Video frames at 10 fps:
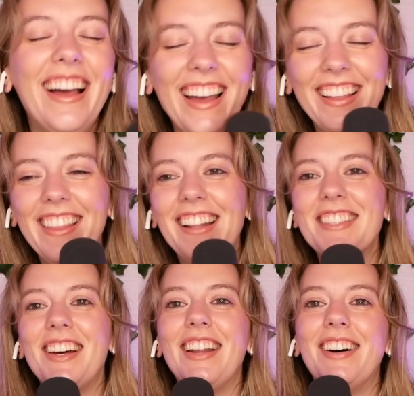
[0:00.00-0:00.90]
and that's
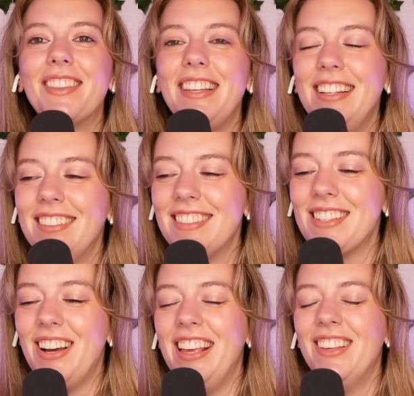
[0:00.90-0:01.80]
unhealthy,
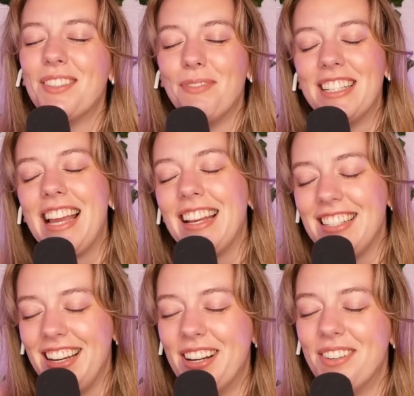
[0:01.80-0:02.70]
so he's
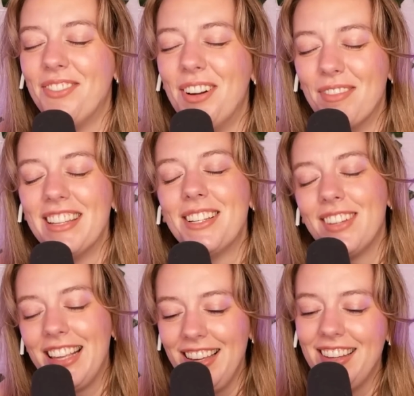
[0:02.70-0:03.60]
protecting her from the
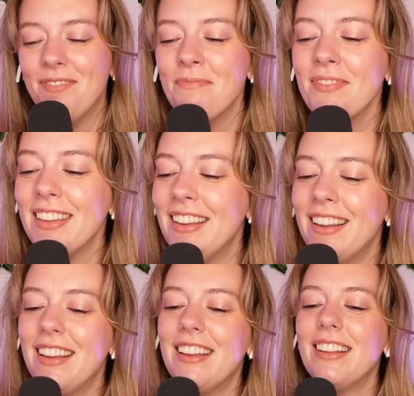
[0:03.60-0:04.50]
Twinkie.
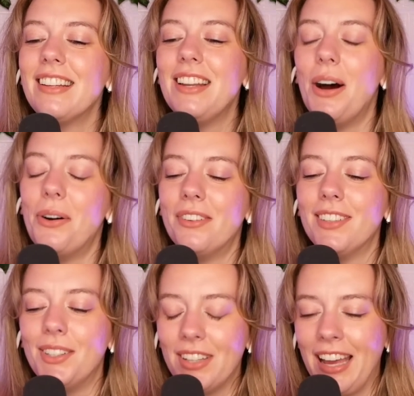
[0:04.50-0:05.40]
No,
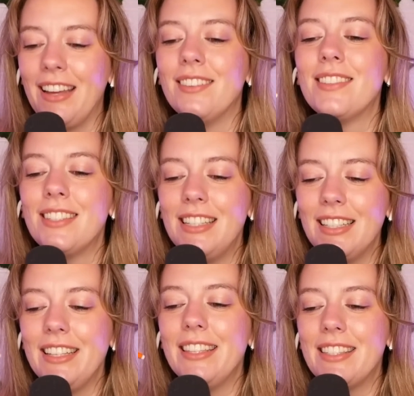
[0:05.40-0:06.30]
okay,
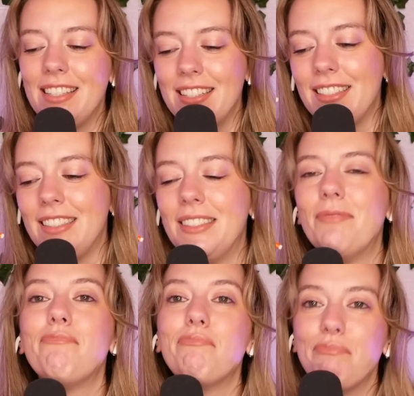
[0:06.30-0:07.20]
stealing the seal,
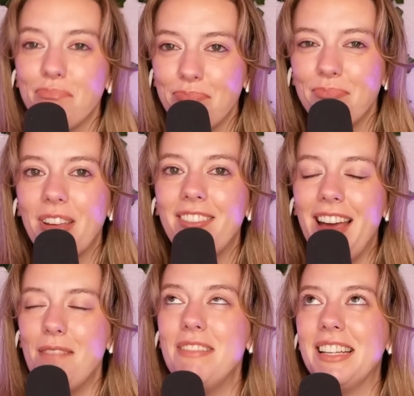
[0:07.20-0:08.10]

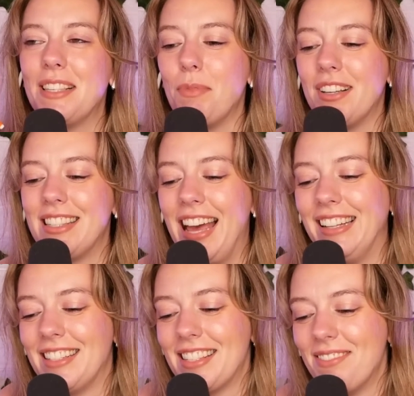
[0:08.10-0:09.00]
that makes more
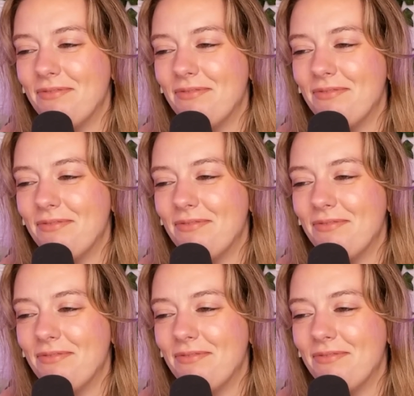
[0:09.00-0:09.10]
sense.